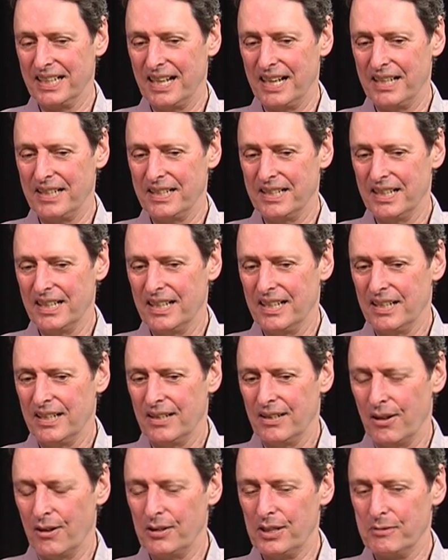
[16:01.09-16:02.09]
I
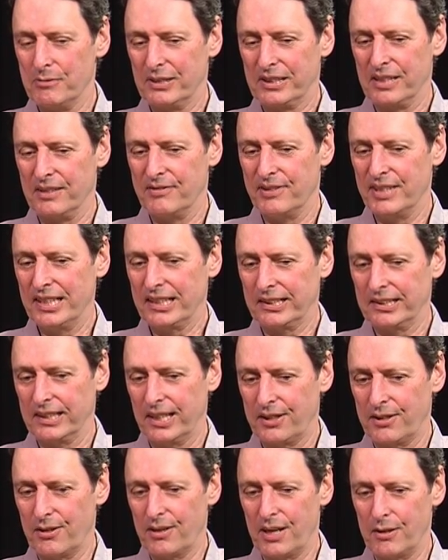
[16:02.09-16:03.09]
only was convinced because I
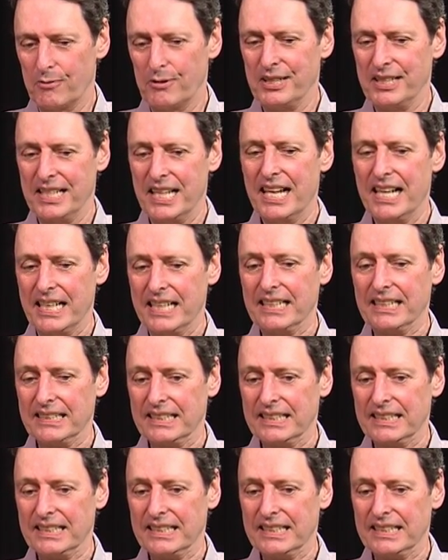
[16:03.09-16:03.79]
thought I wouldn't get it.